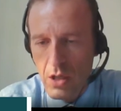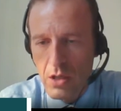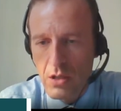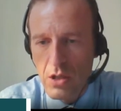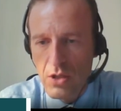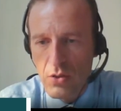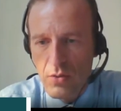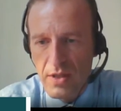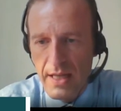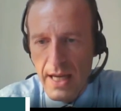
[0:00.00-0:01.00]
Just to
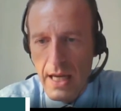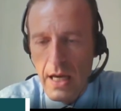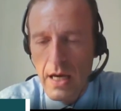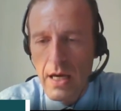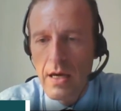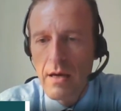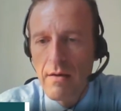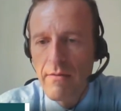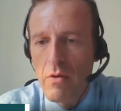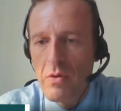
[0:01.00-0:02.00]
say,
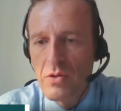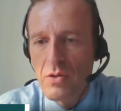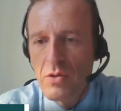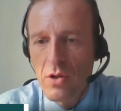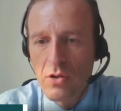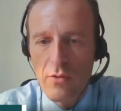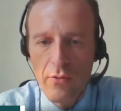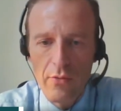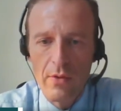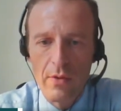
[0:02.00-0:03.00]
there is a sort
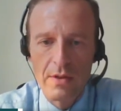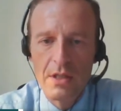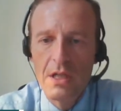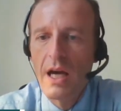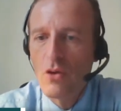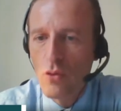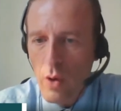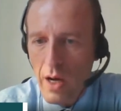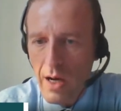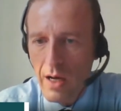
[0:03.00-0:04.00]
of
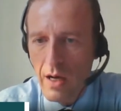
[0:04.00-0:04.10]
directoire